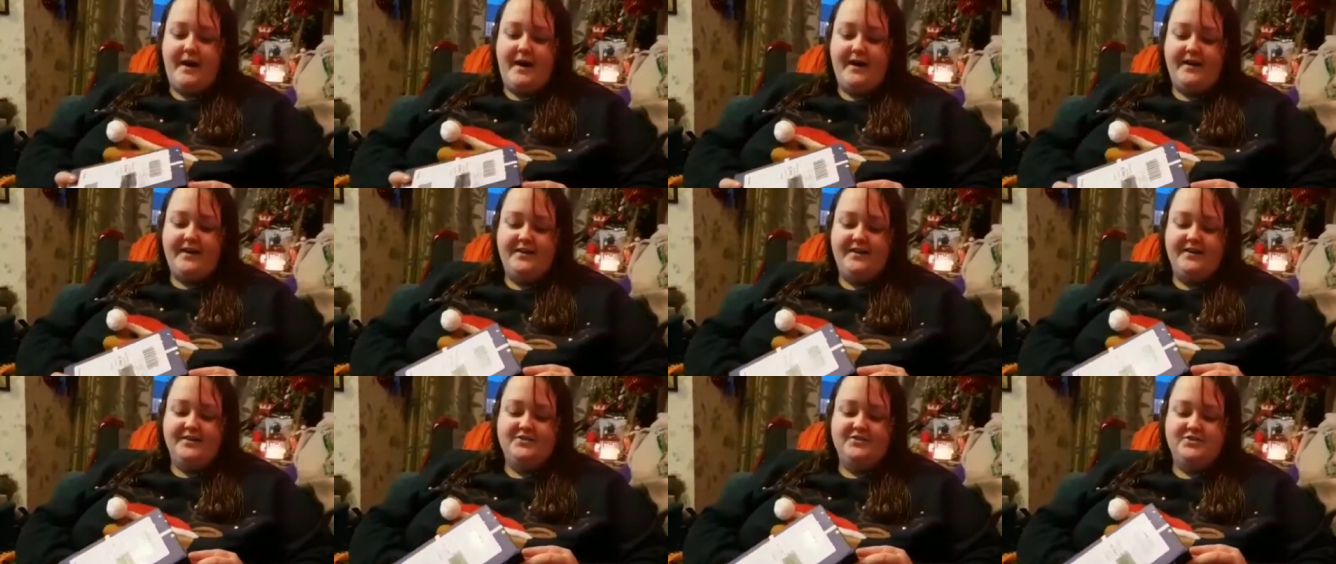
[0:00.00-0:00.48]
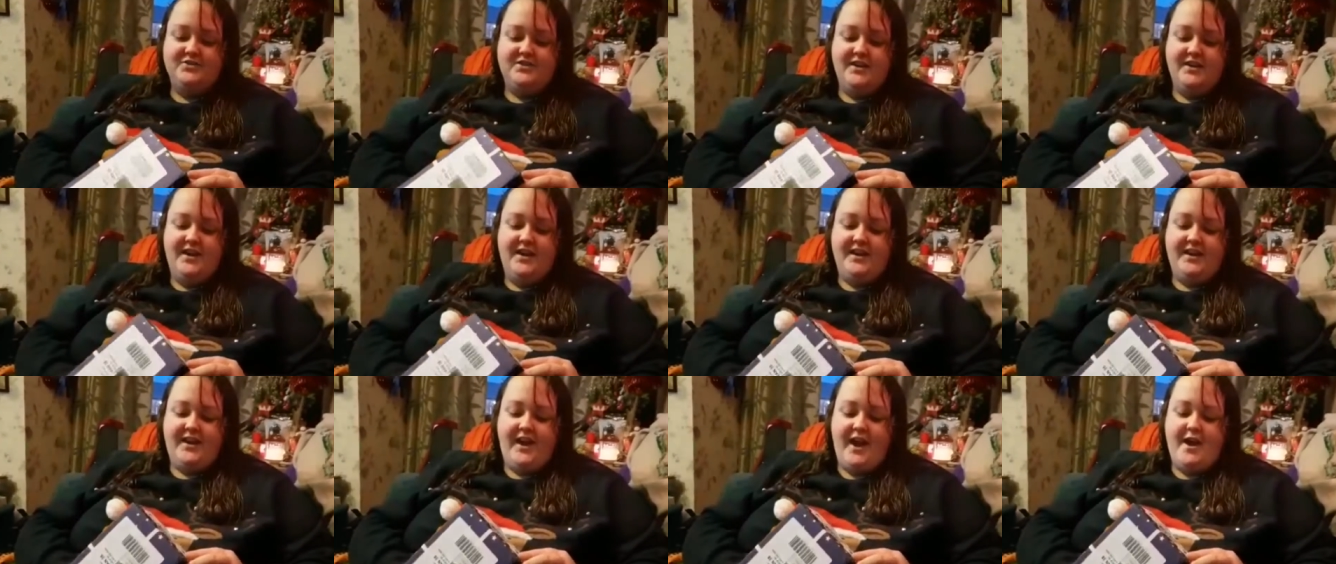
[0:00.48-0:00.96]
the
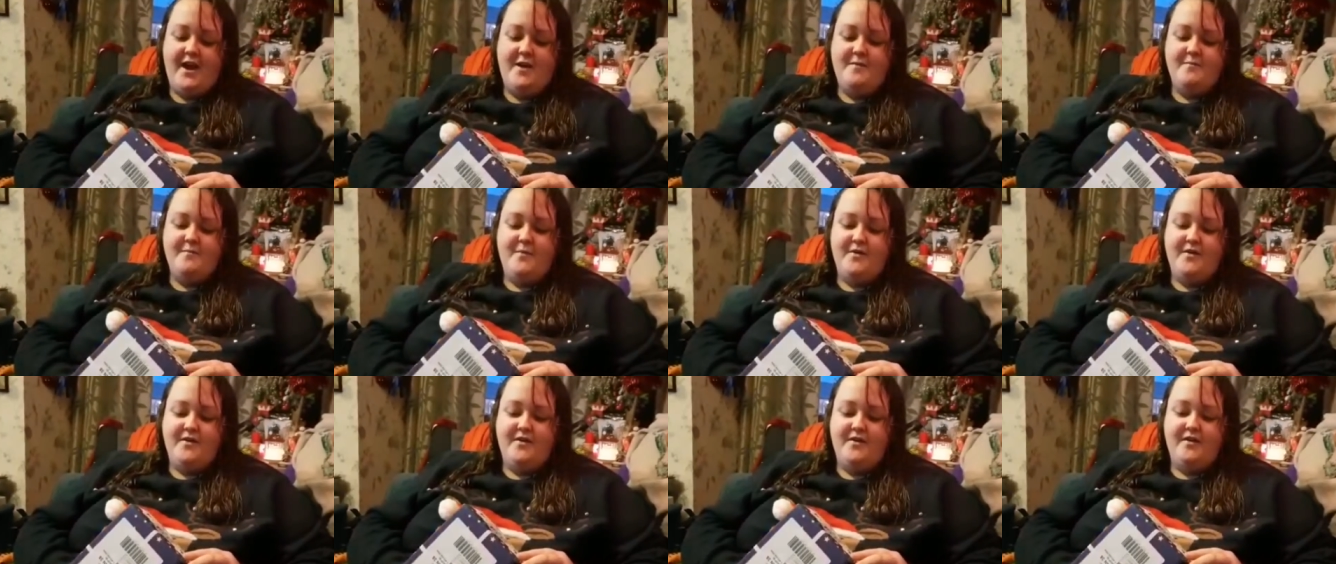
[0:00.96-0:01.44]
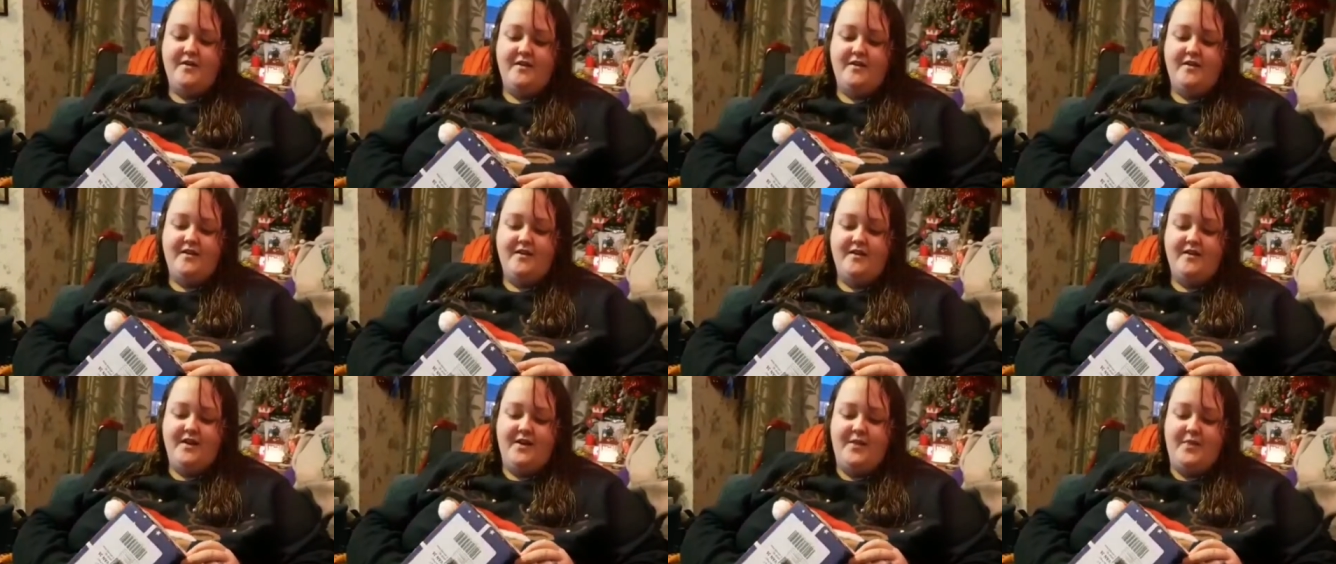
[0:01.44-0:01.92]
package that it came
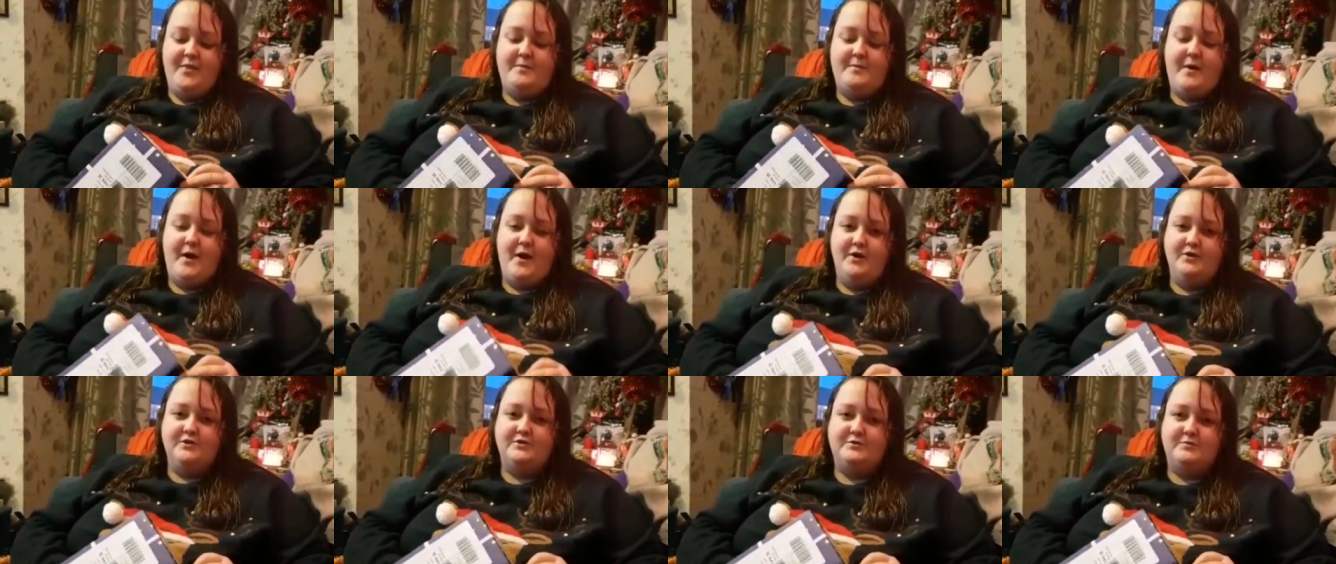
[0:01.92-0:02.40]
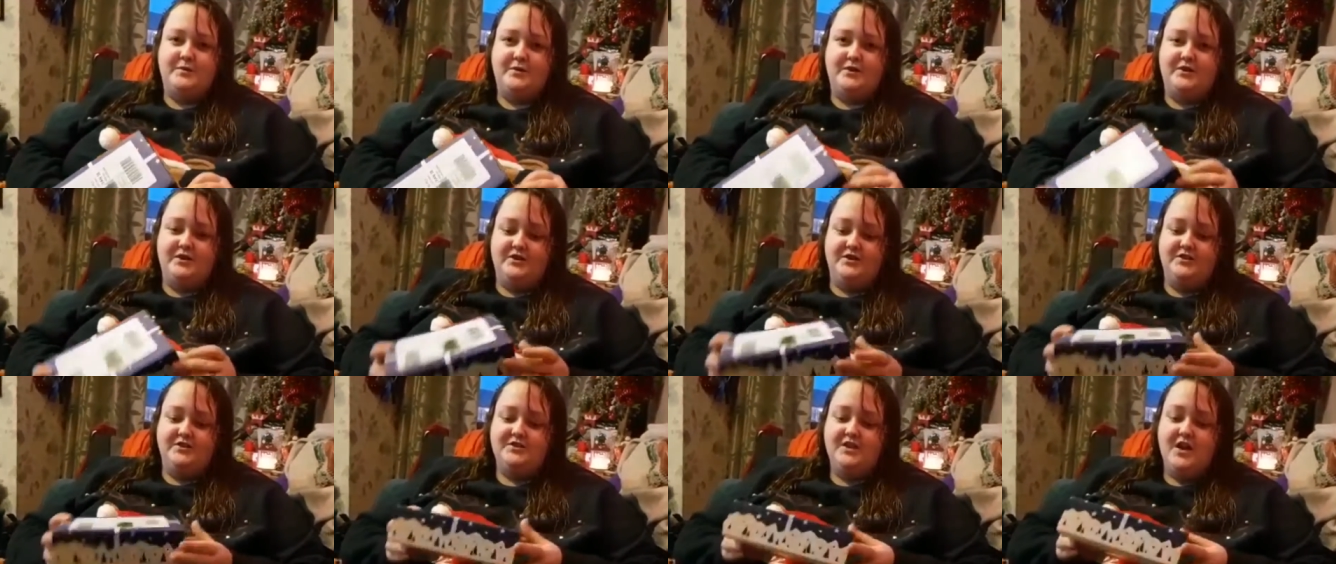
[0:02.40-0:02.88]
in in the post
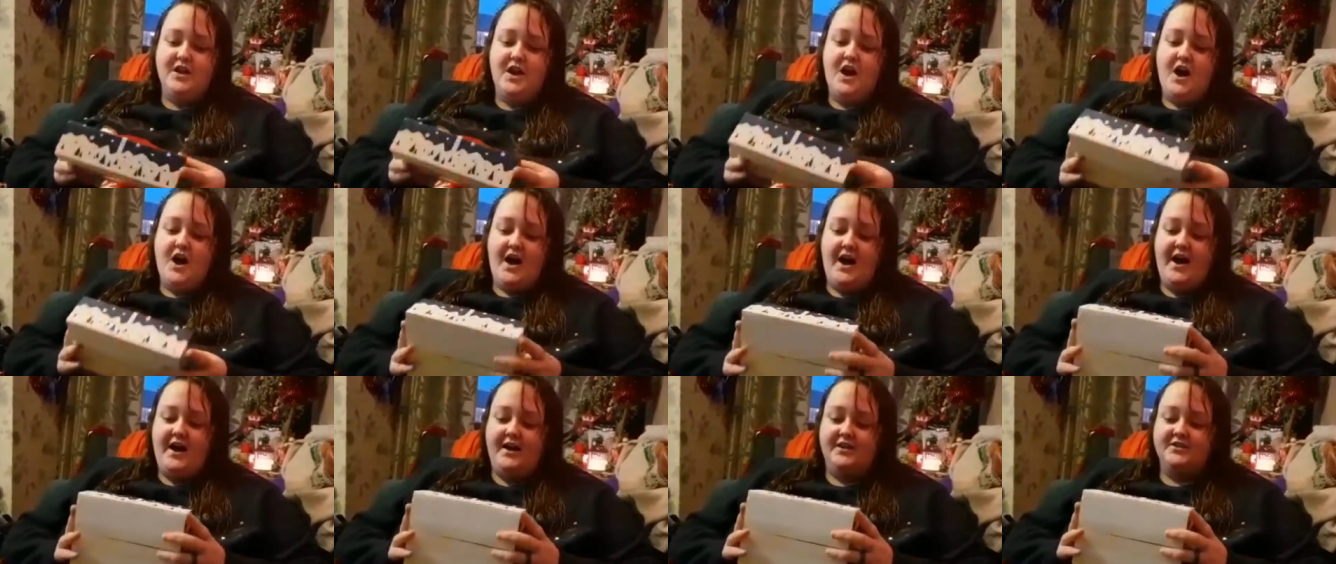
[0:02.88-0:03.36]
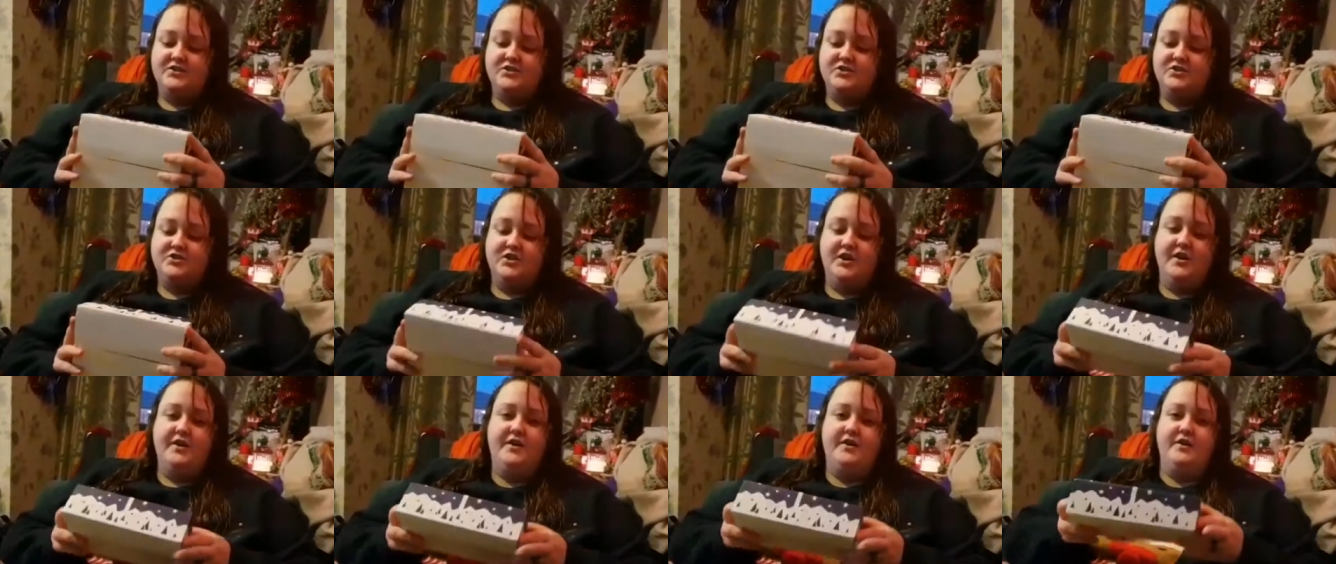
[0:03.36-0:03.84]
because I had
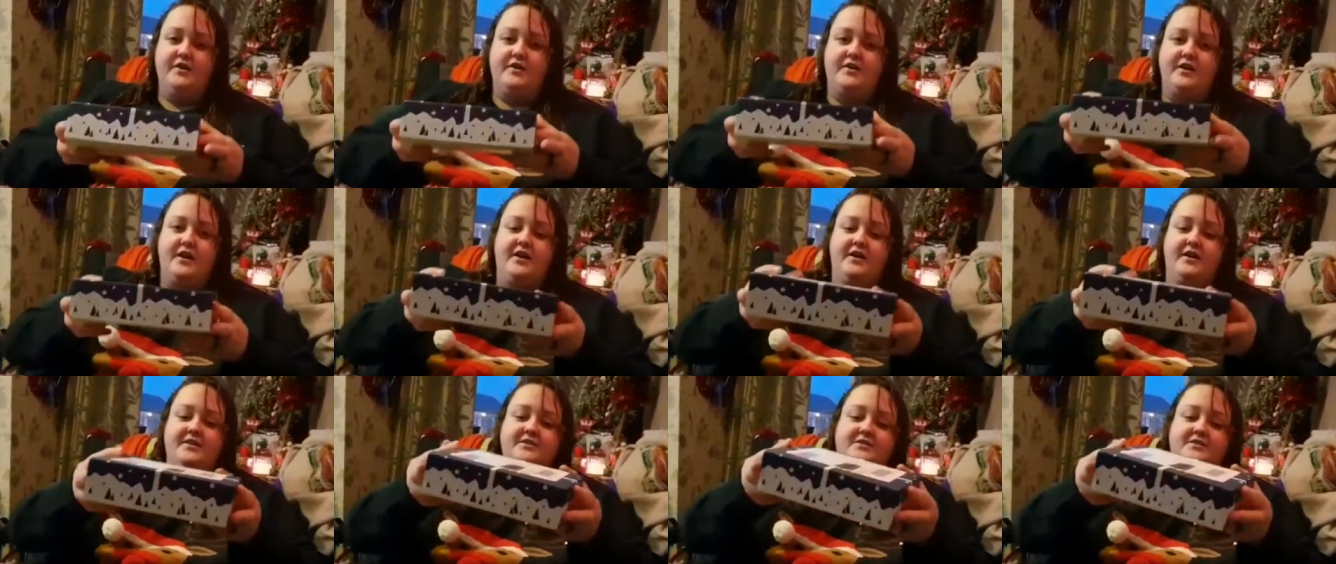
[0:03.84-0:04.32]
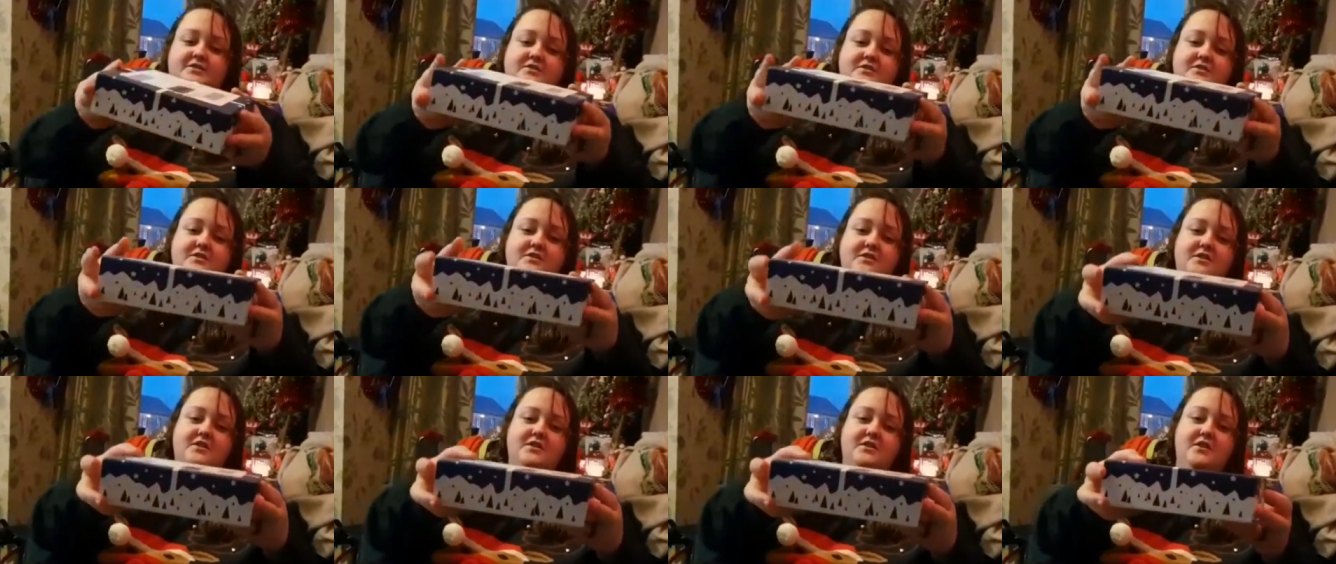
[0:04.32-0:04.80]
to show you
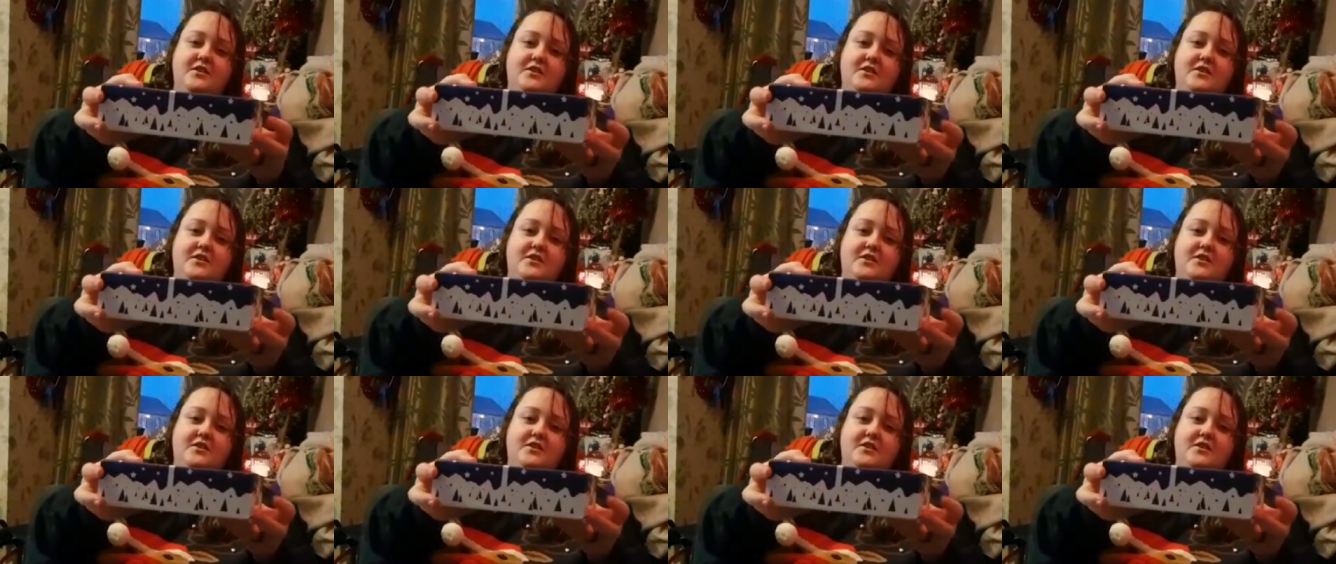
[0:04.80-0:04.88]
guys.